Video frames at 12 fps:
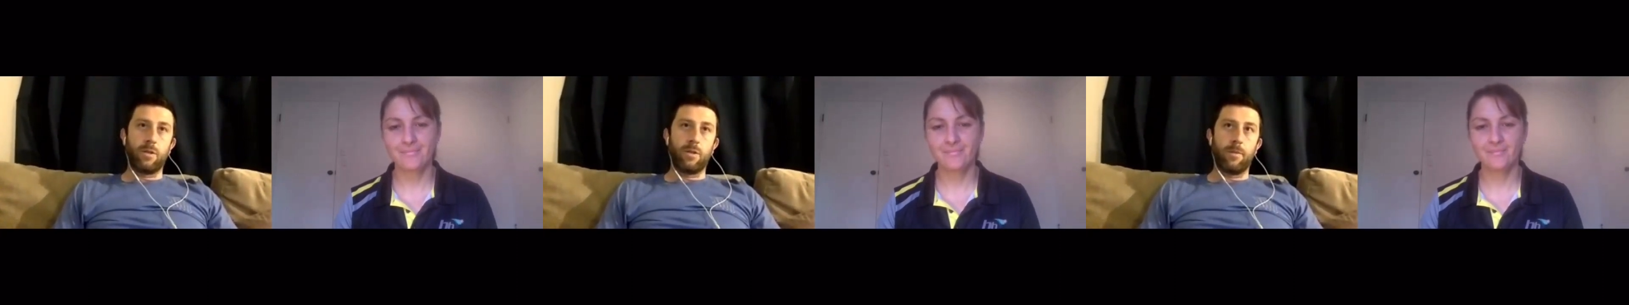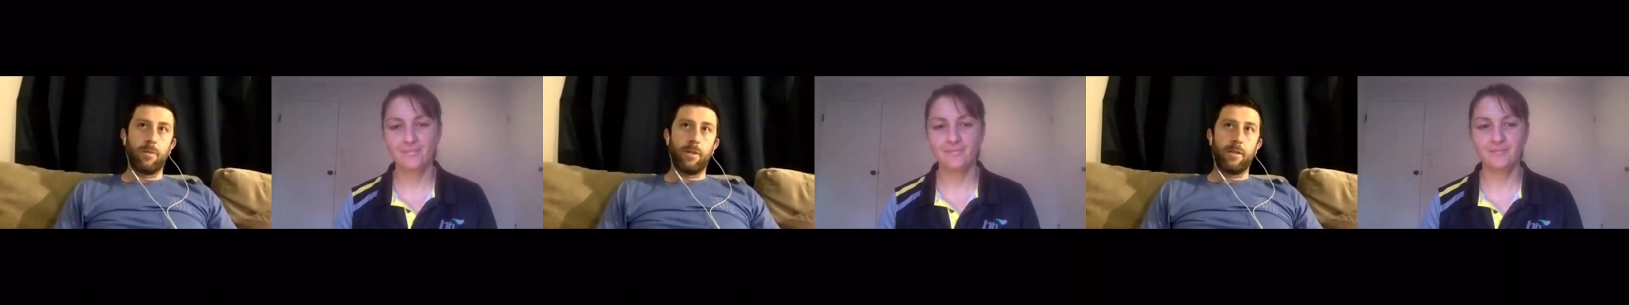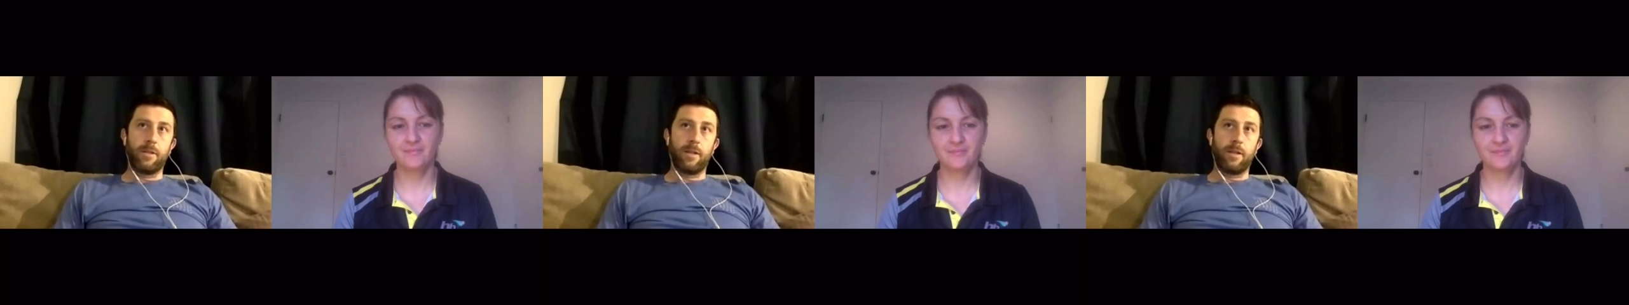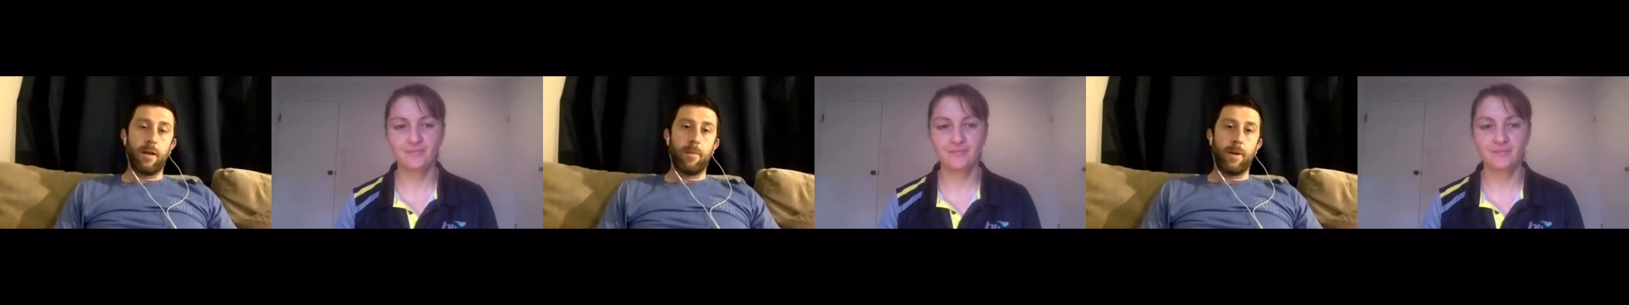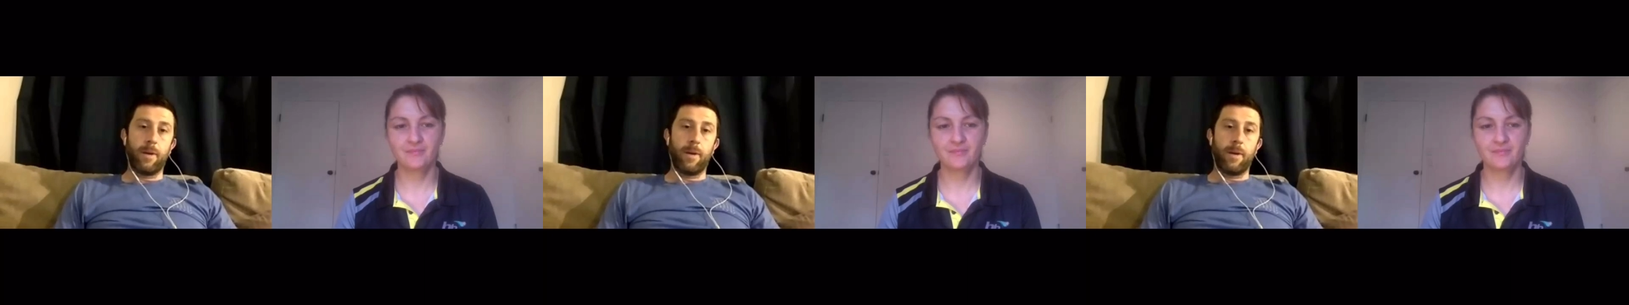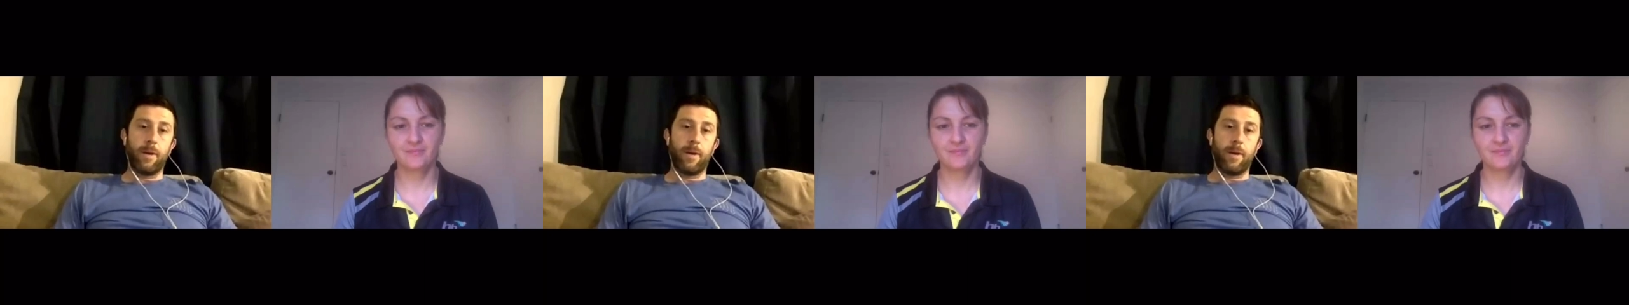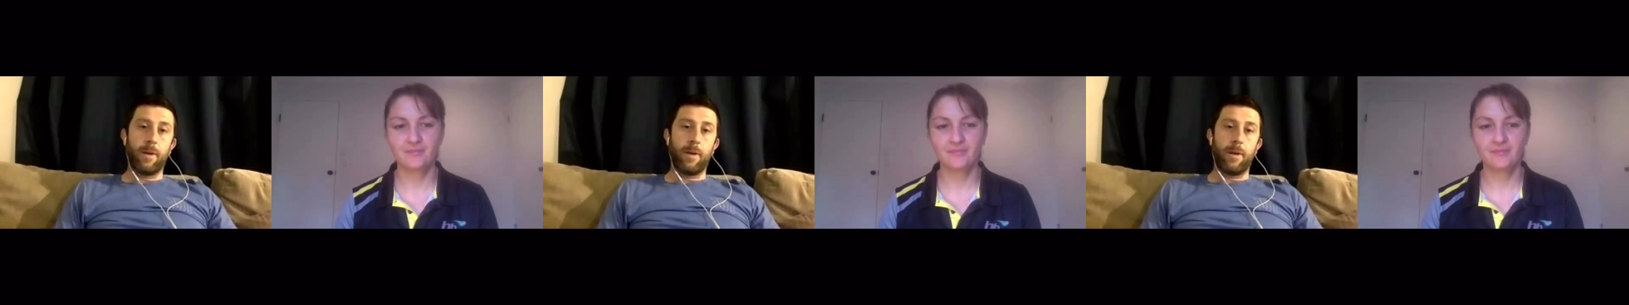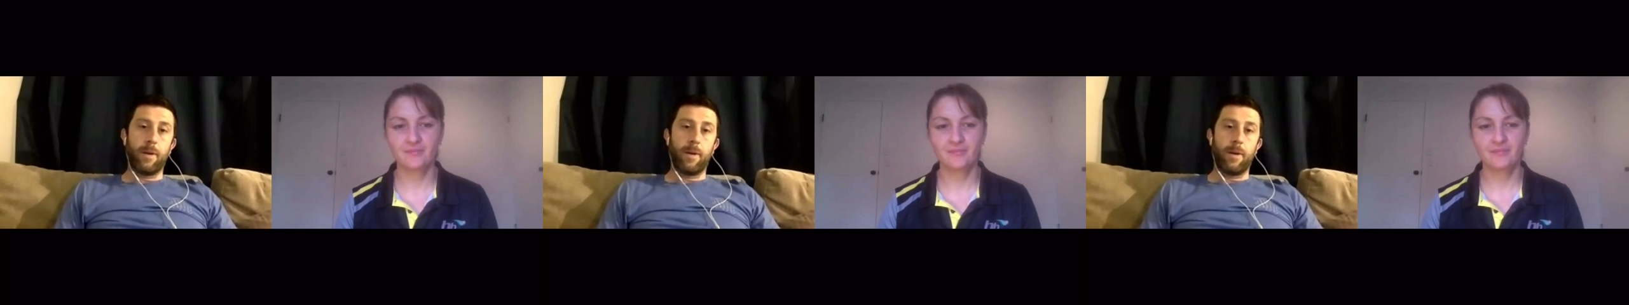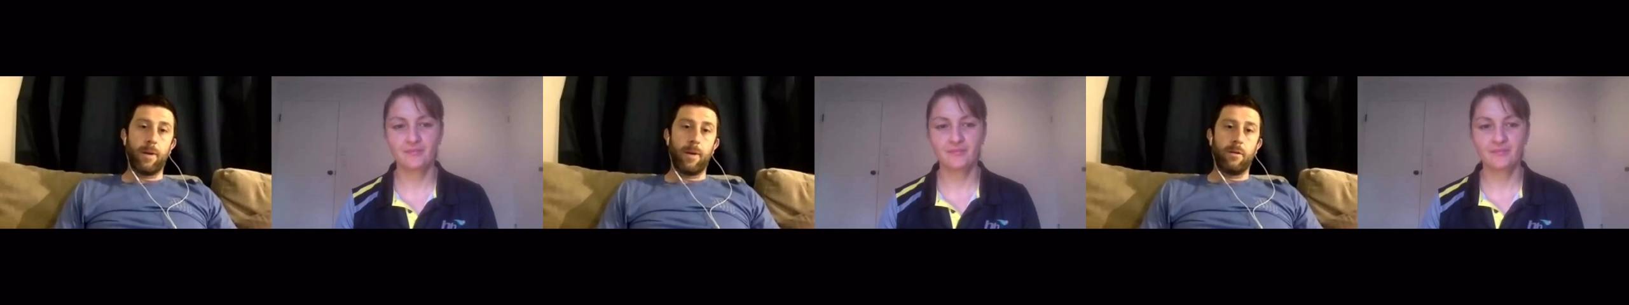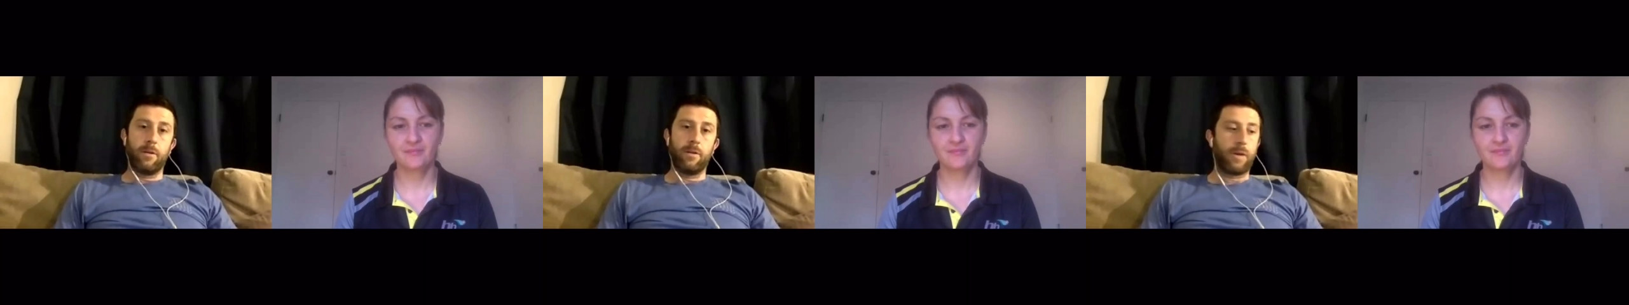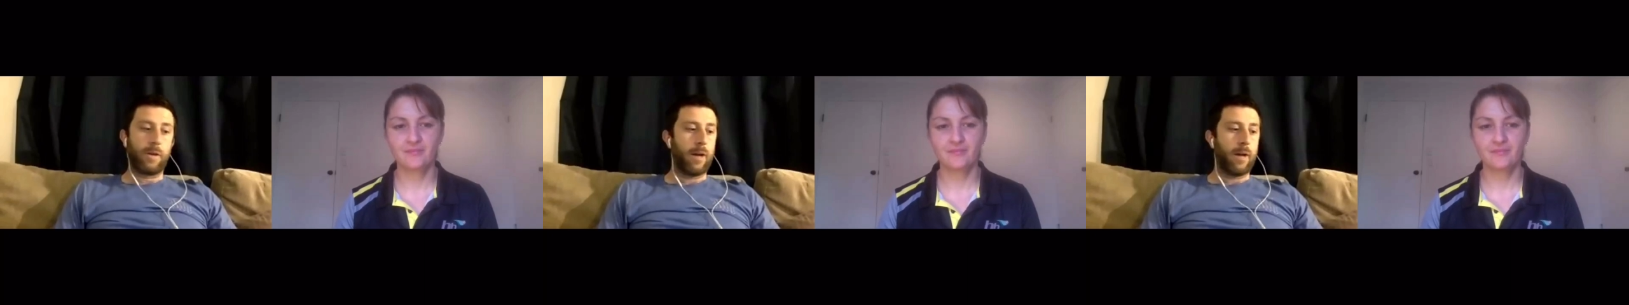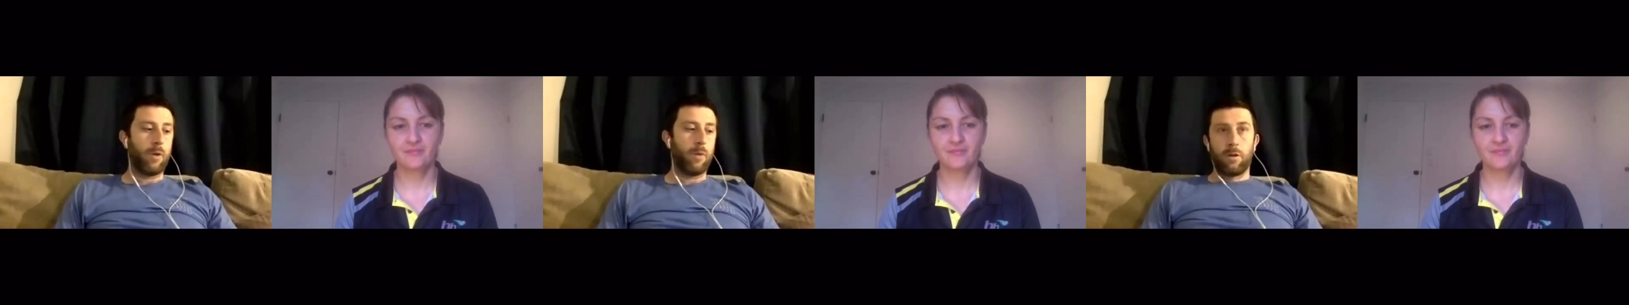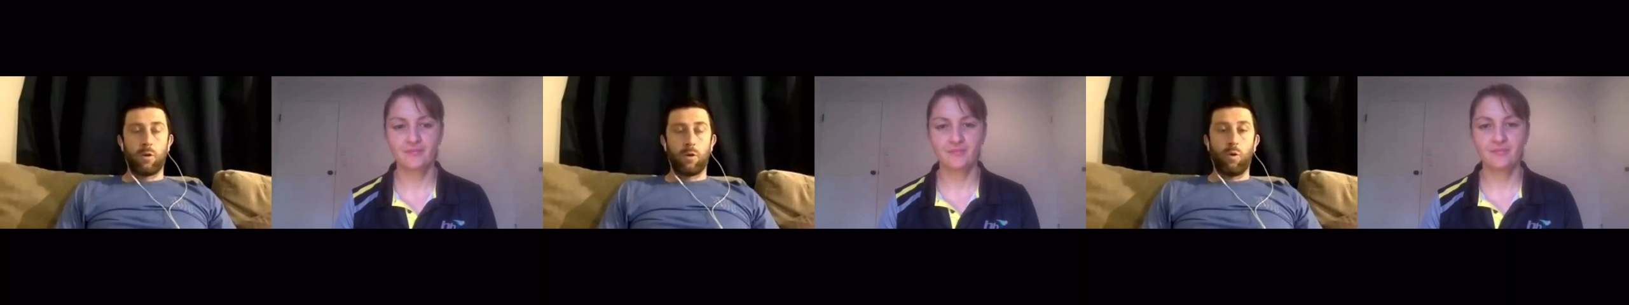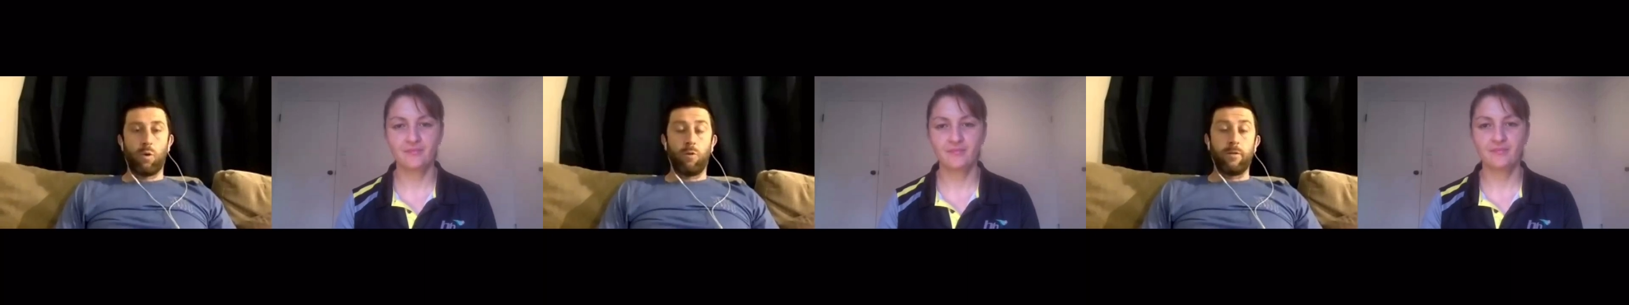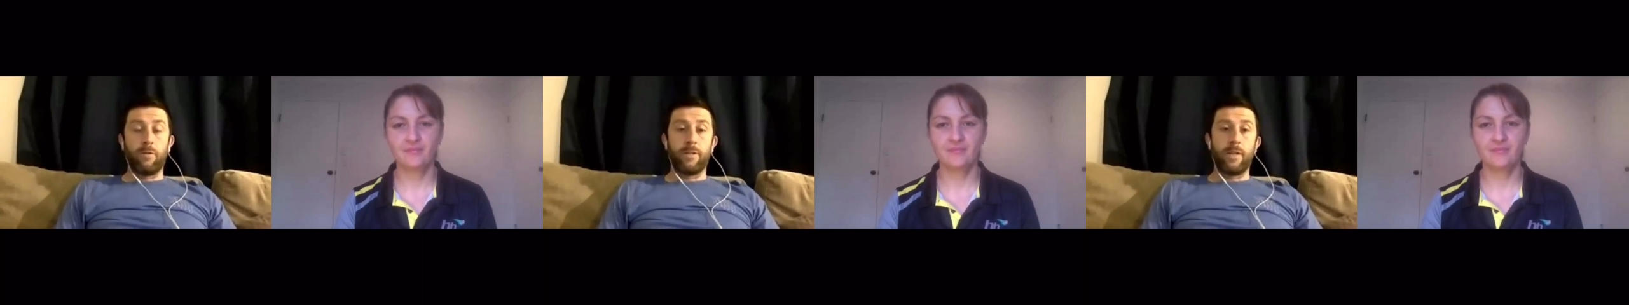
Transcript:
Speaker 1: something today about the UK might be